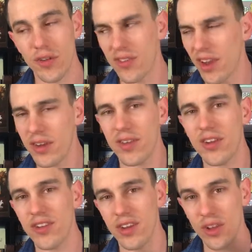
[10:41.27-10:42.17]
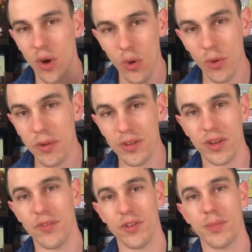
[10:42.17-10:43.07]
There's a lot of tension in a whole bunch of
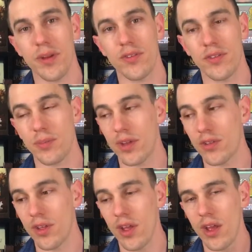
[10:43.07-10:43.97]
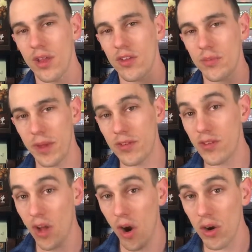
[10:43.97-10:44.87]
different spaces, because the
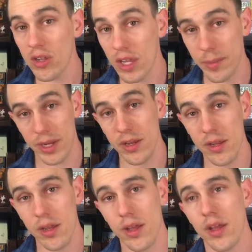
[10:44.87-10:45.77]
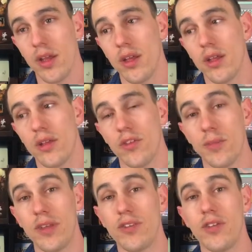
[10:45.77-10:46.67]
spaces are limited. The
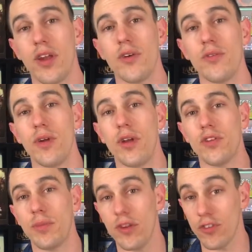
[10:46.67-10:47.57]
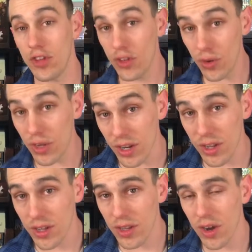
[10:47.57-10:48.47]
spaces that are especially good
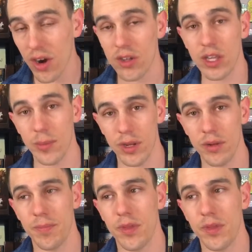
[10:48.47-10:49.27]
are limited.